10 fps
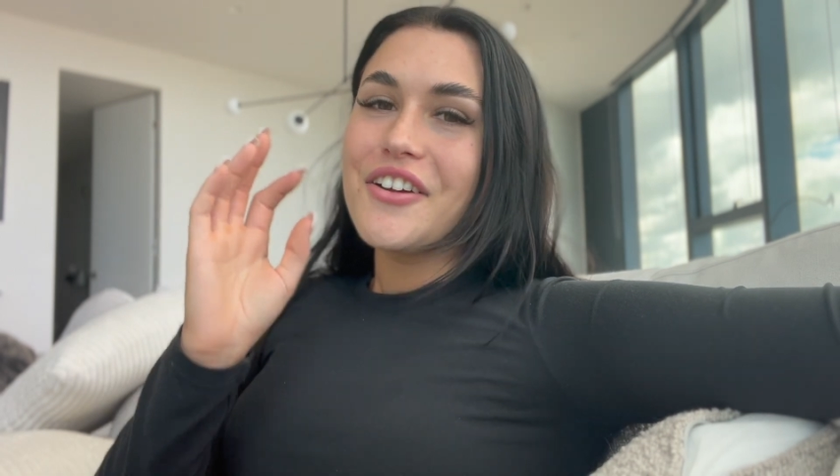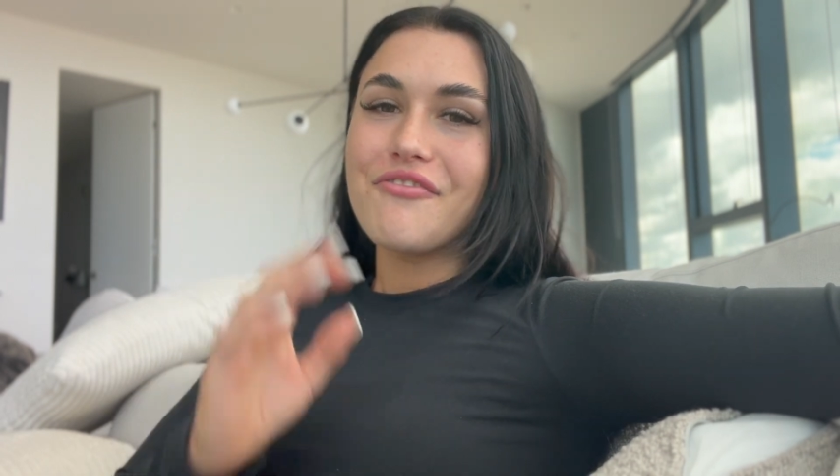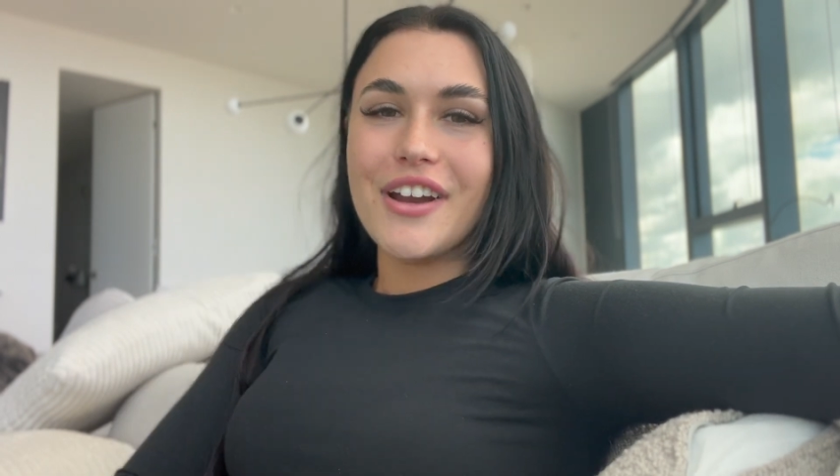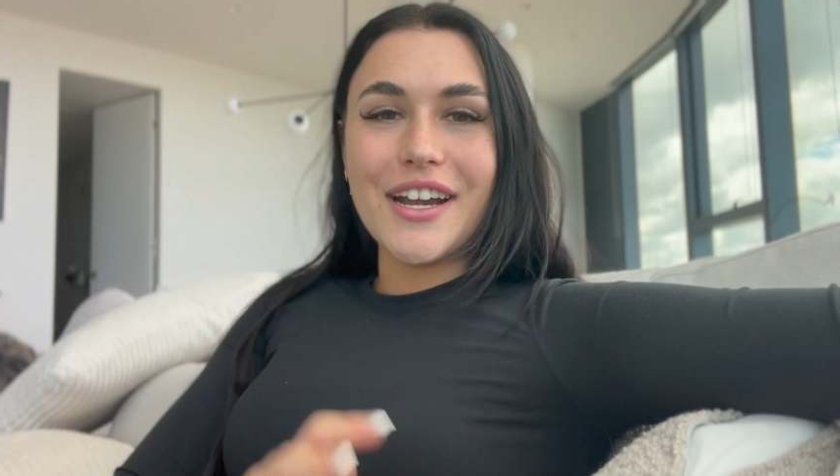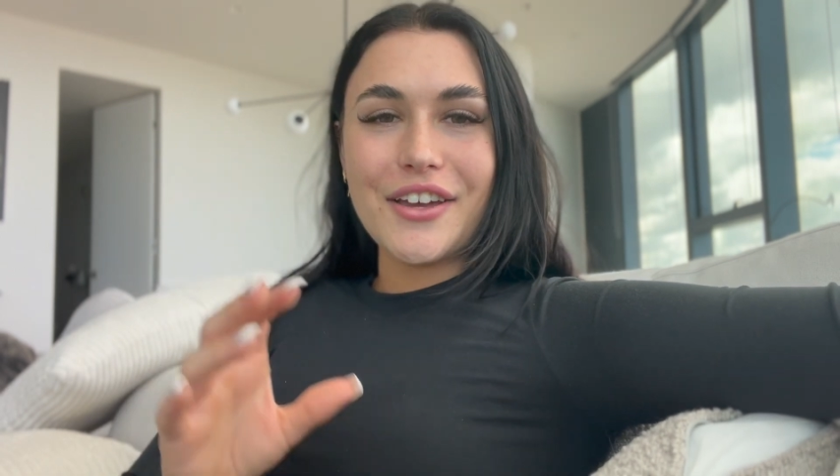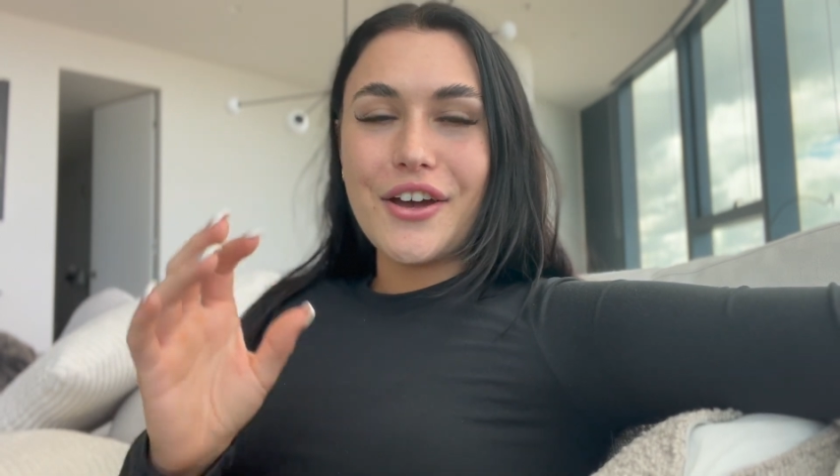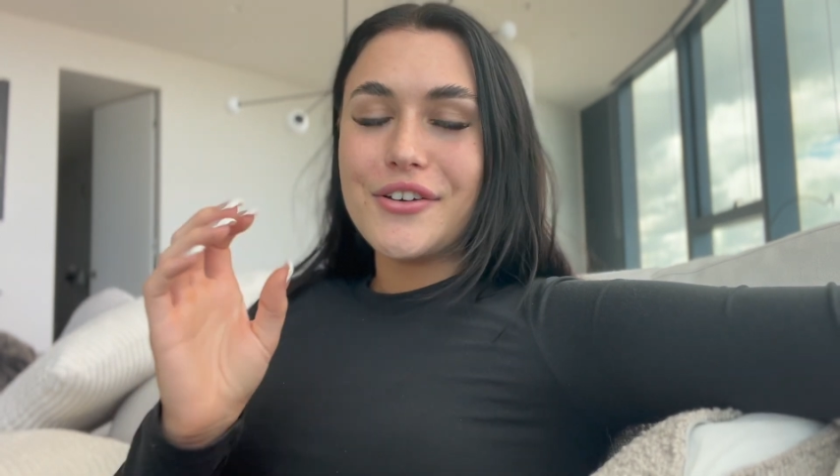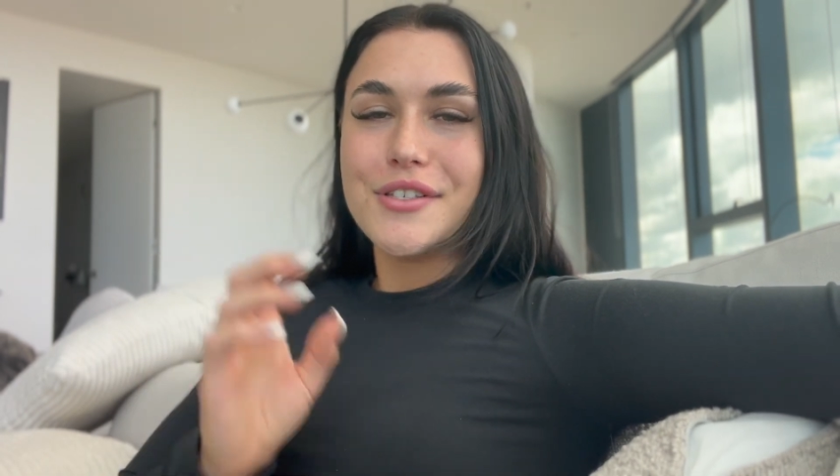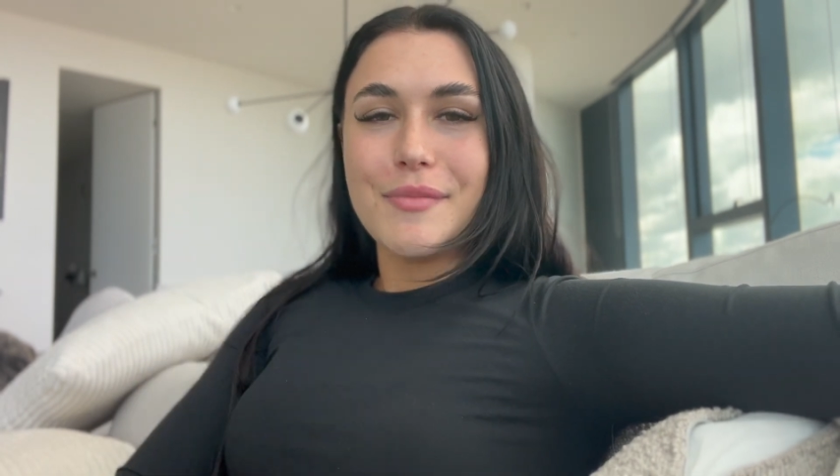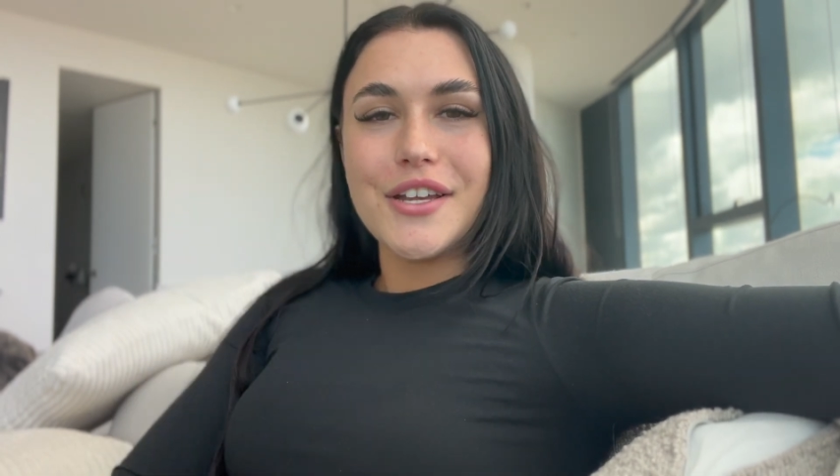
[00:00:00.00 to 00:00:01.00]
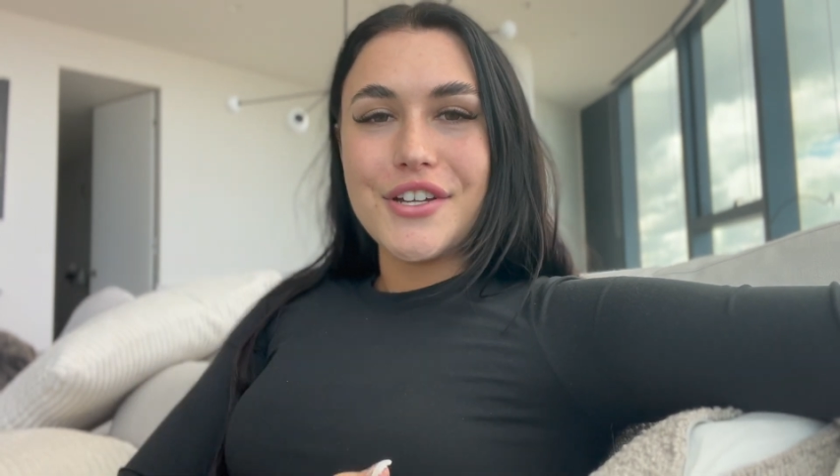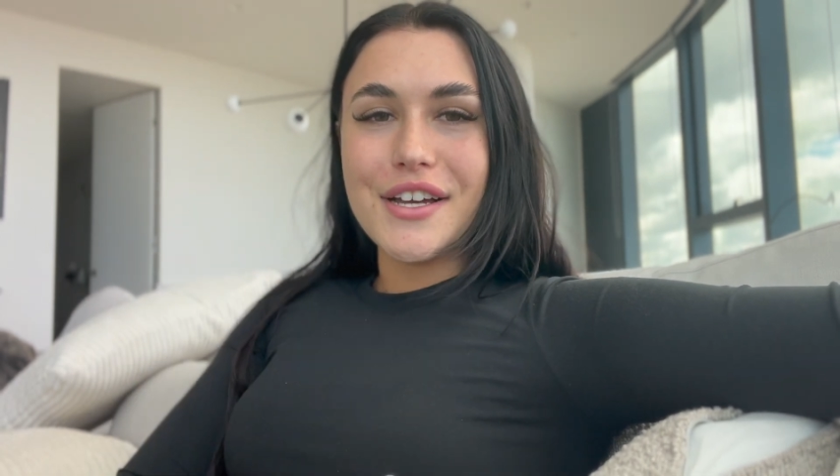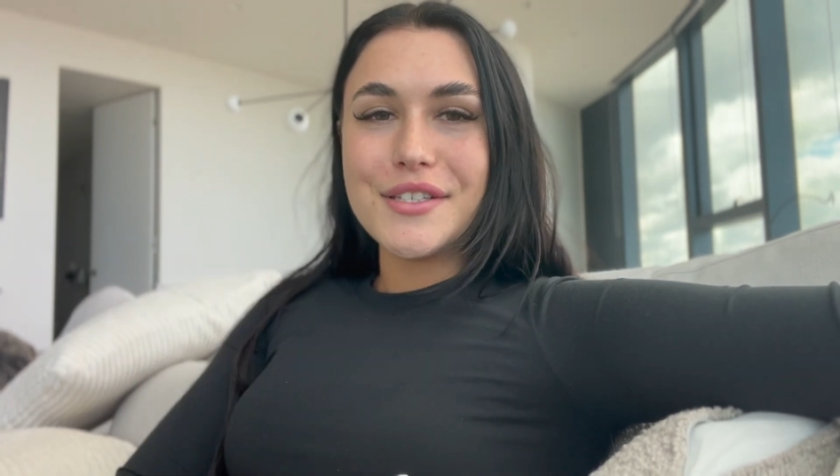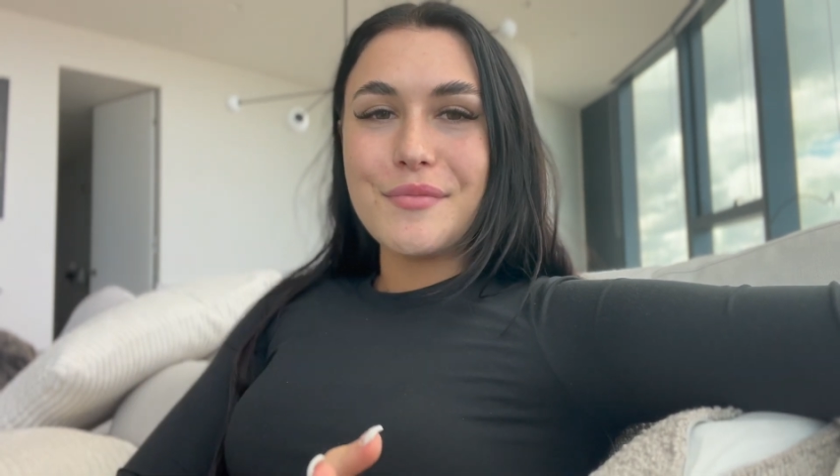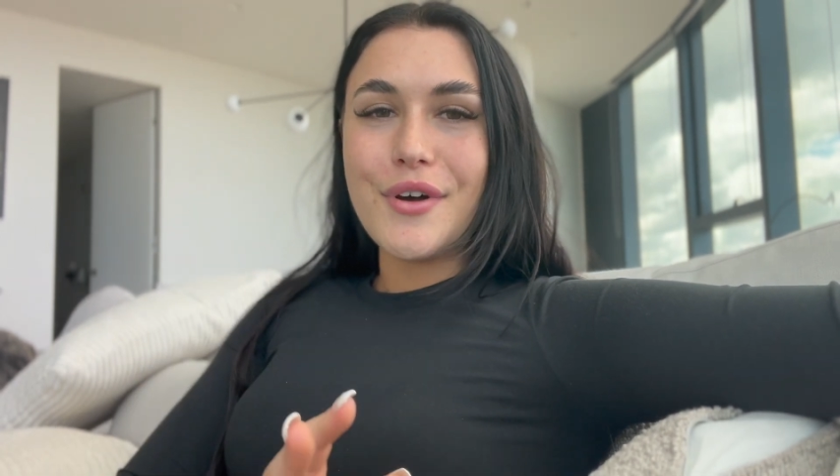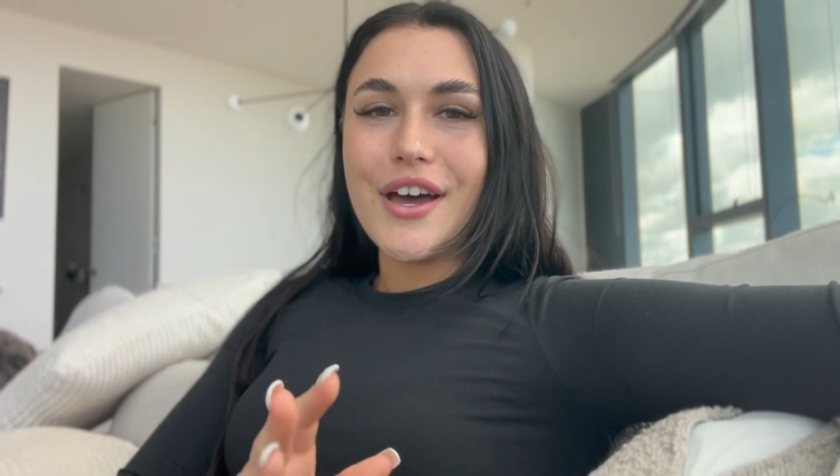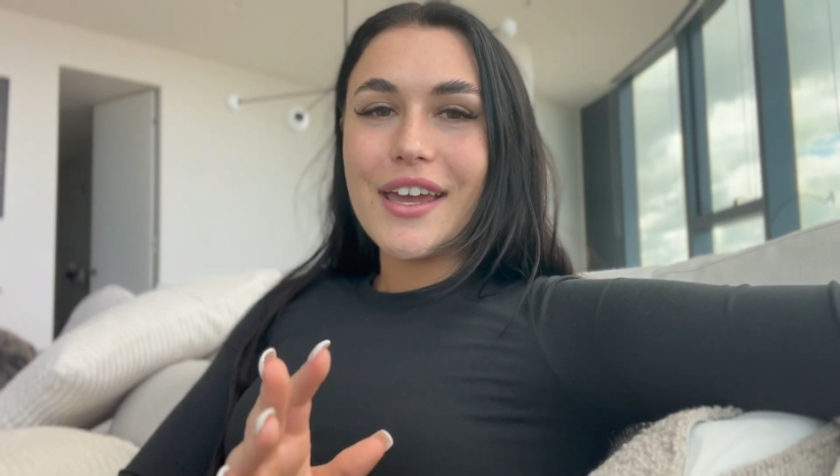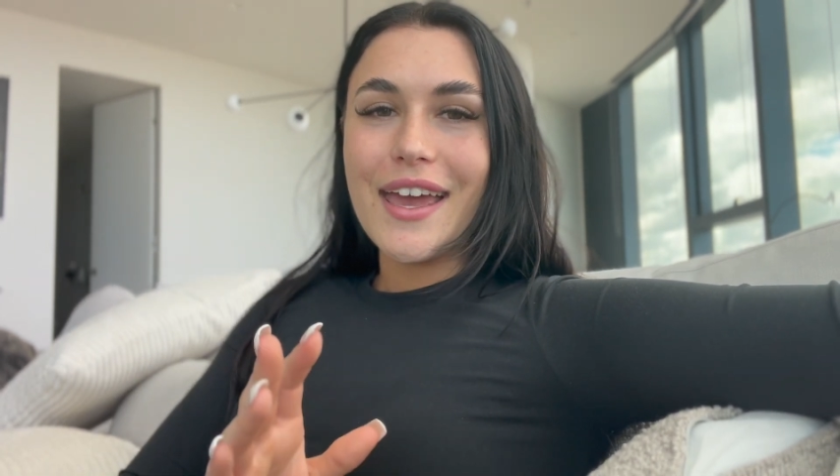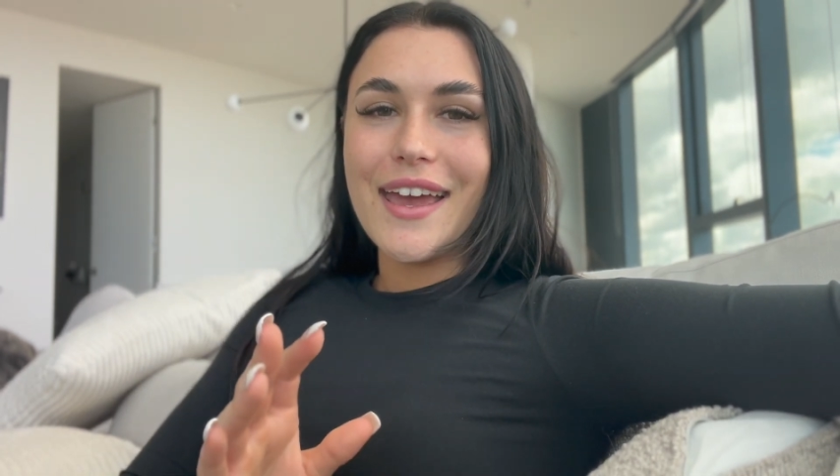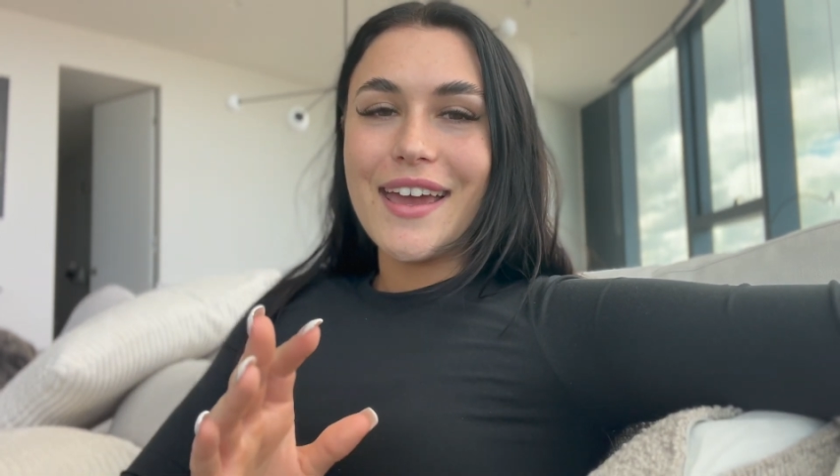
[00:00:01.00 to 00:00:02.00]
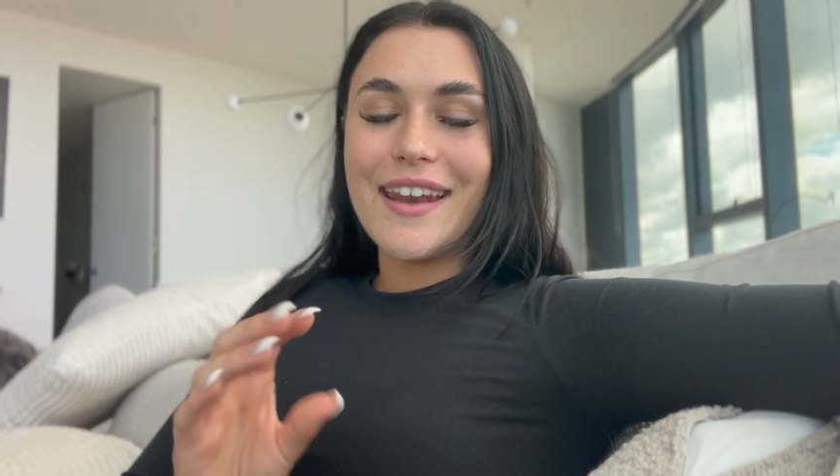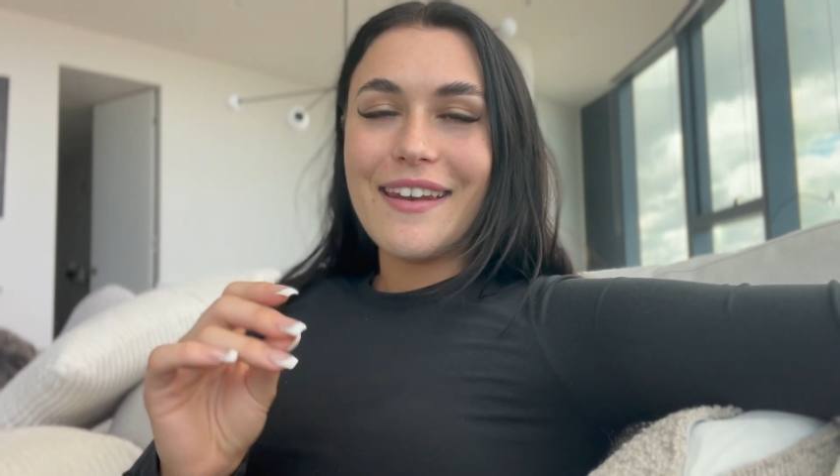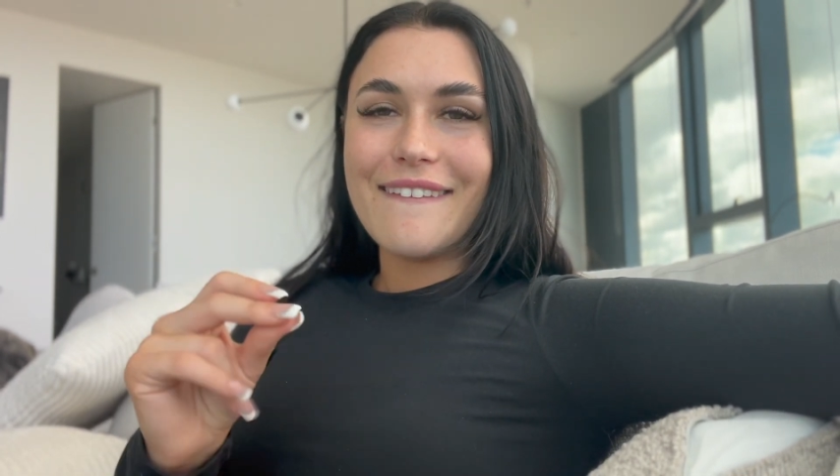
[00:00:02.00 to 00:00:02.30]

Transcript: ready to go, smashing out some work, and